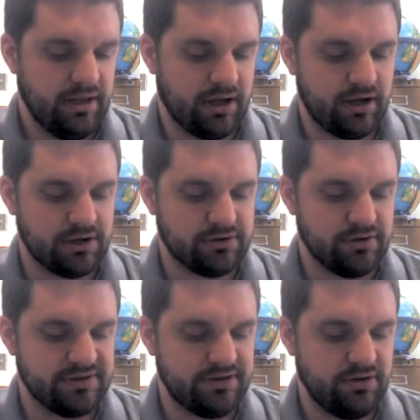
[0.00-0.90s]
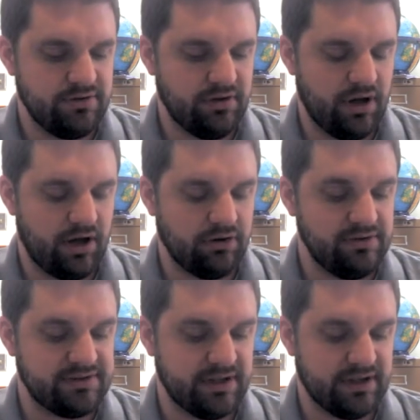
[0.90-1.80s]
that country is
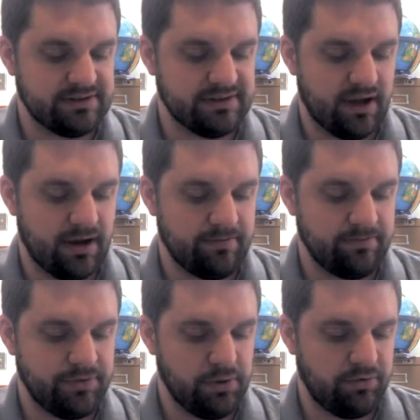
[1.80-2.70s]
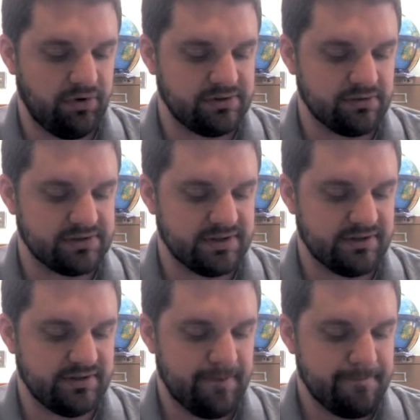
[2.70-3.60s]
losing its human
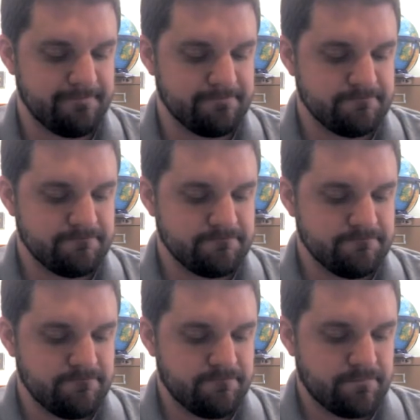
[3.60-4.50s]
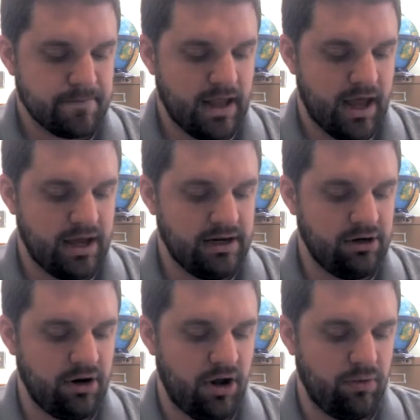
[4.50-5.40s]
resources. You
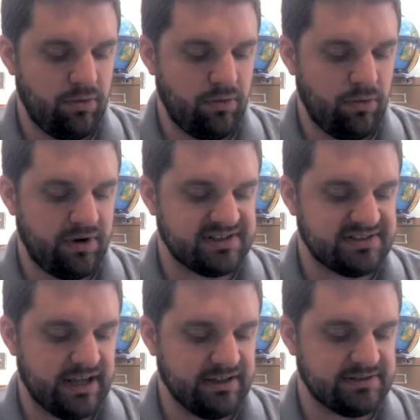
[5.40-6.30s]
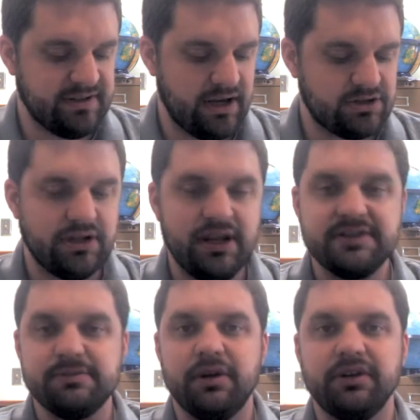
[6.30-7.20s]
need to know what a stateless nation
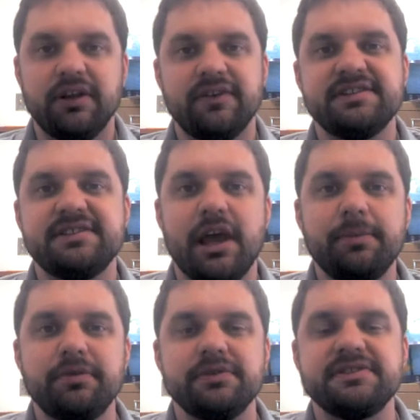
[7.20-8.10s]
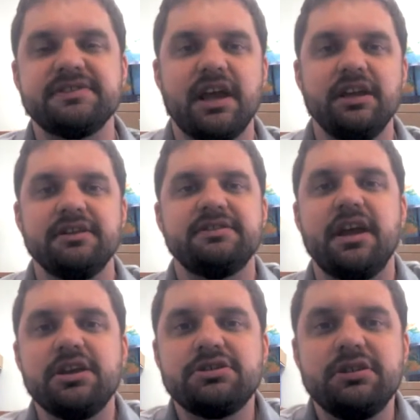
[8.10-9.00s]
is and be able to give examples. A stateless
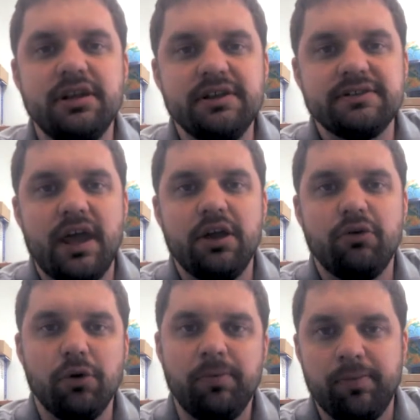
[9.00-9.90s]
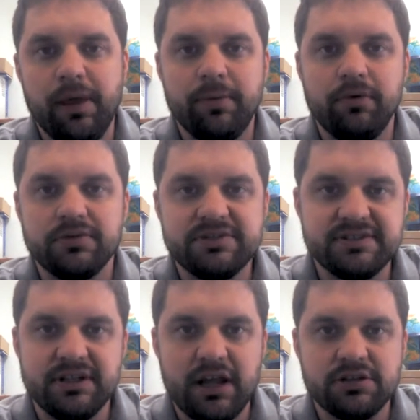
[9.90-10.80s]
nation is a group of people, which
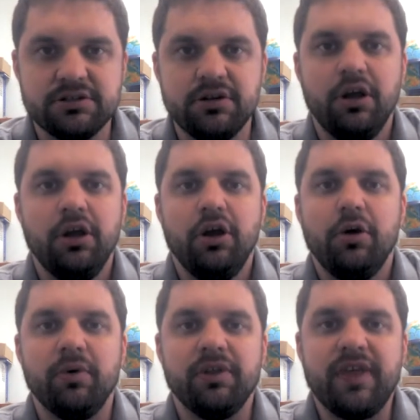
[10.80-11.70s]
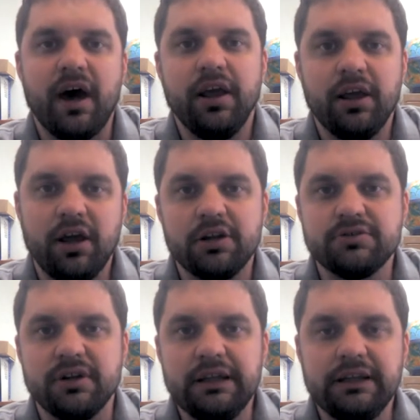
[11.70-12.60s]
is a nation, without a
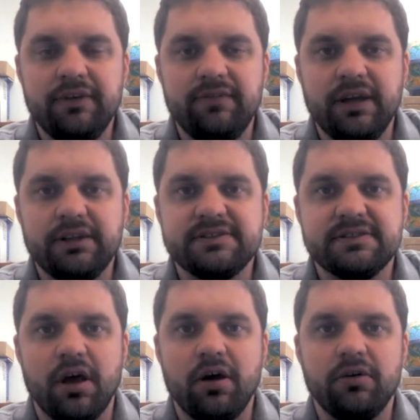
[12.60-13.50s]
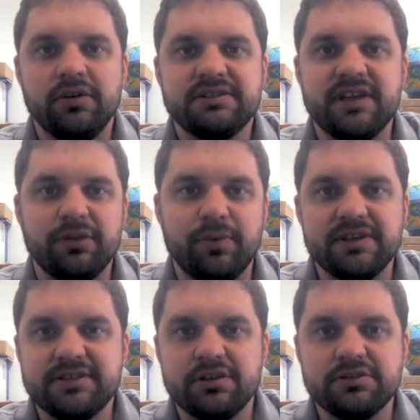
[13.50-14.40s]
country to live in. So in
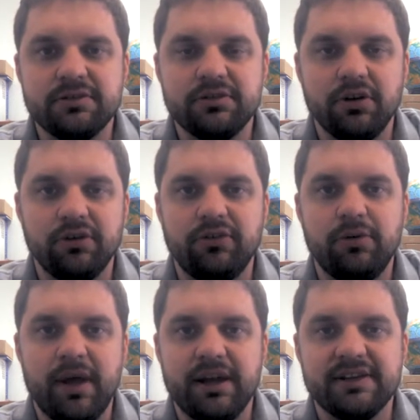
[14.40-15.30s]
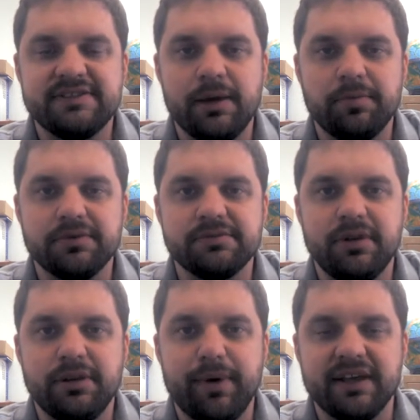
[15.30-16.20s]
Southwest Asia, your two main examples would
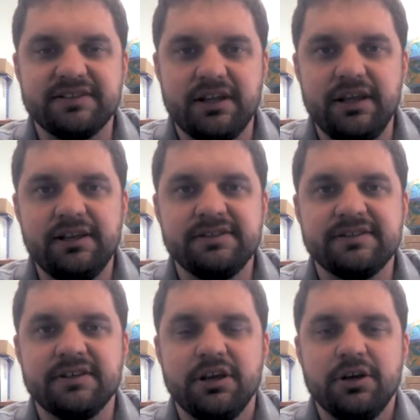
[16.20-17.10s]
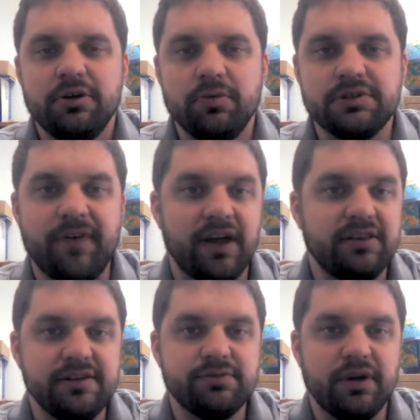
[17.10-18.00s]
be the Palestinians, which
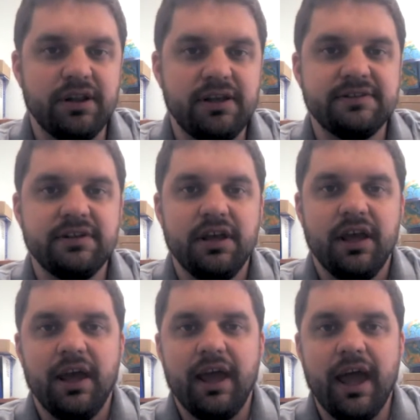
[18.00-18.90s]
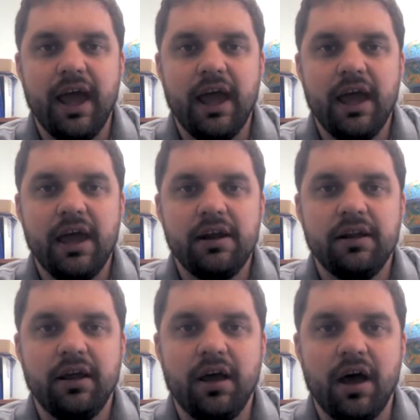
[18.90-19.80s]
fight the Israelis,
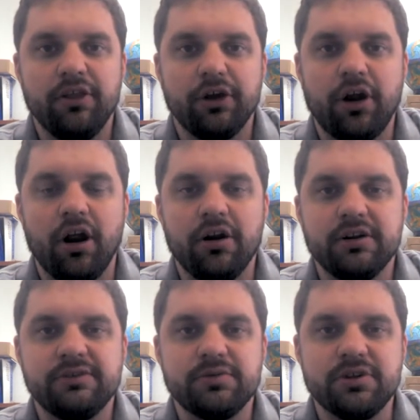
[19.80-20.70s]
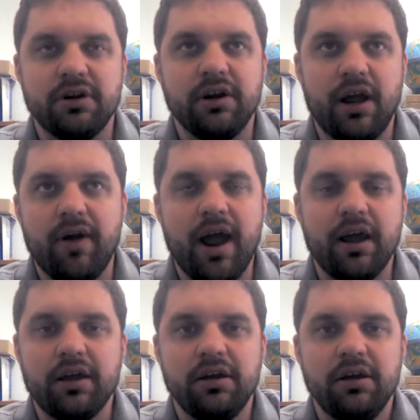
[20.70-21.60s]
and the Kurds, which are in
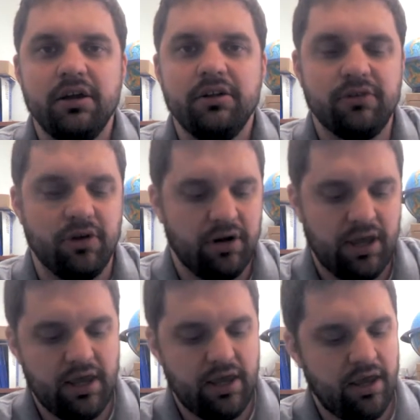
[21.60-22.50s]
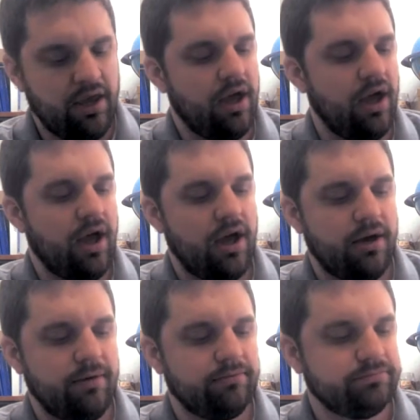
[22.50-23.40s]
Iraq, Turkey,
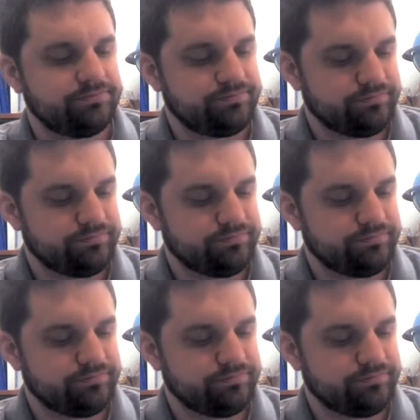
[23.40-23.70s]
and